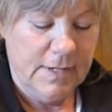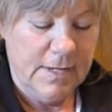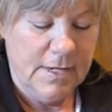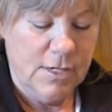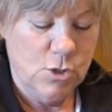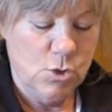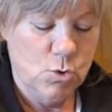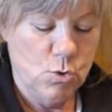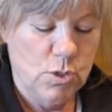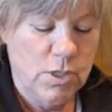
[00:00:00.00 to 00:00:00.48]

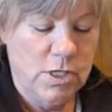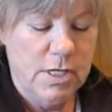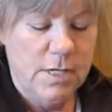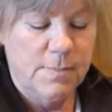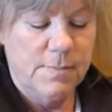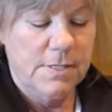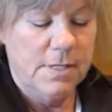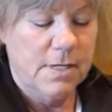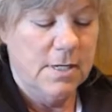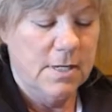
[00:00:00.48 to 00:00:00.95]
Kind of doing it
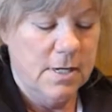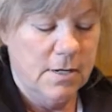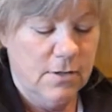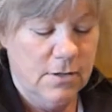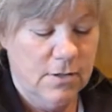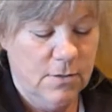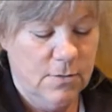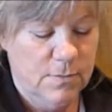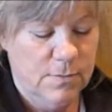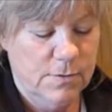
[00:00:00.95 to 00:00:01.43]
upside down
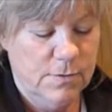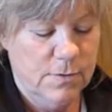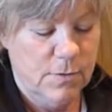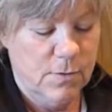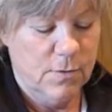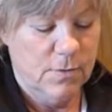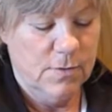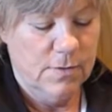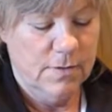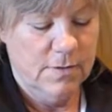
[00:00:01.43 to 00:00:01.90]
here,
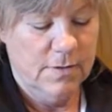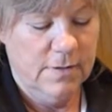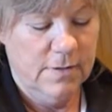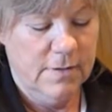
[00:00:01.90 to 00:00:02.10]
so